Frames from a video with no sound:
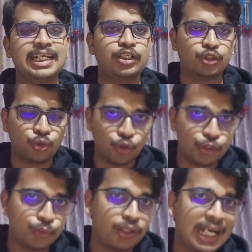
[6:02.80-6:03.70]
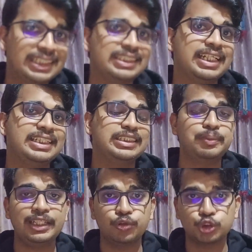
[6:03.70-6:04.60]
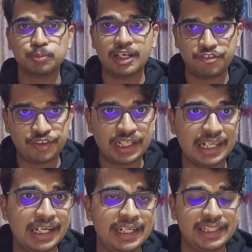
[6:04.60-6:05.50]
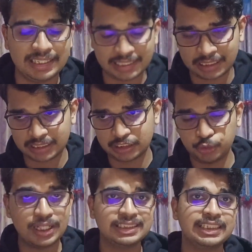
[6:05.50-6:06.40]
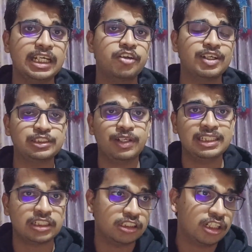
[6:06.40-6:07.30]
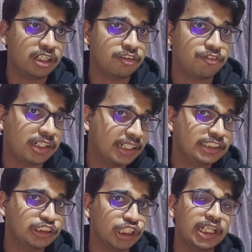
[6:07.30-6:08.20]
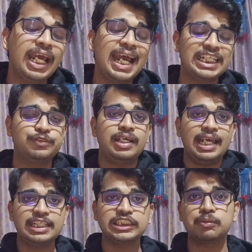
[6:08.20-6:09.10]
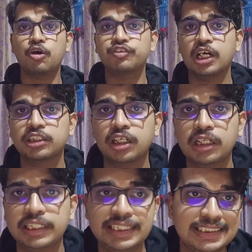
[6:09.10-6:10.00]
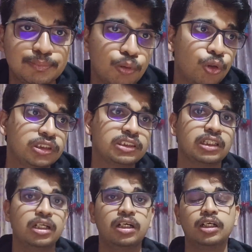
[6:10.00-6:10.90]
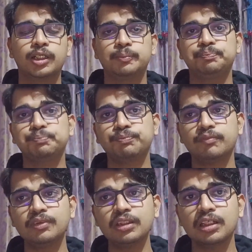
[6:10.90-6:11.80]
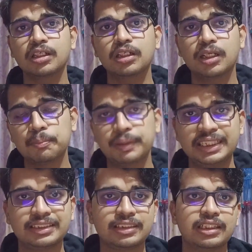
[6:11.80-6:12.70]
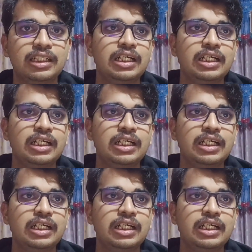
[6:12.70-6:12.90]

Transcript: I told you guys, is being used by FIDE, USCF, as well as other federation, as well as some of the other esports companies.